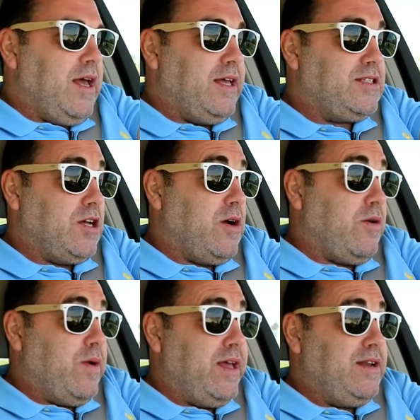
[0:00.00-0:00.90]
And so
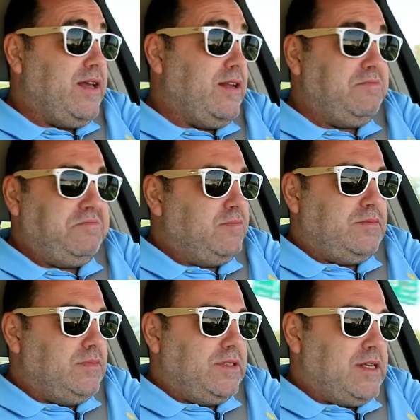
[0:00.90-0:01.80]
I went and
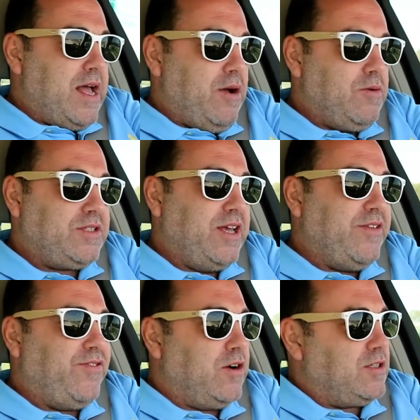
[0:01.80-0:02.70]
I won't say
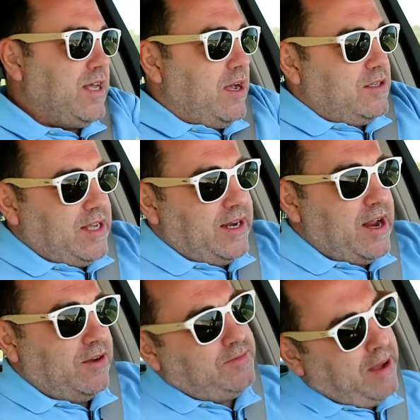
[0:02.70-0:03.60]
the first house,
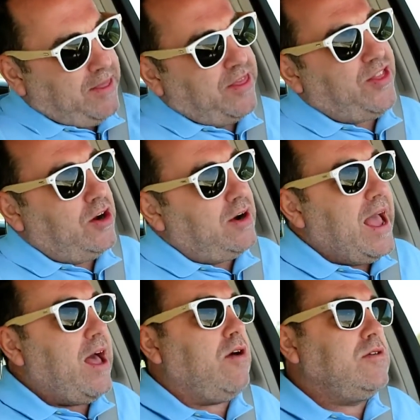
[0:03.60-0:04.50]
second house, about the third
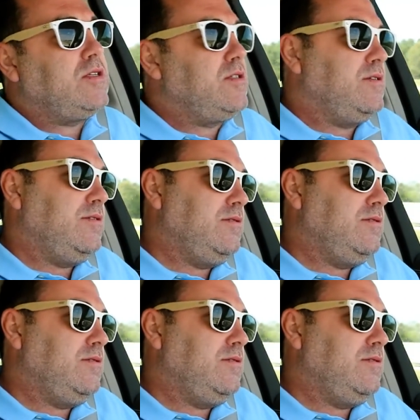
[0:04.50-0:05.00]
house,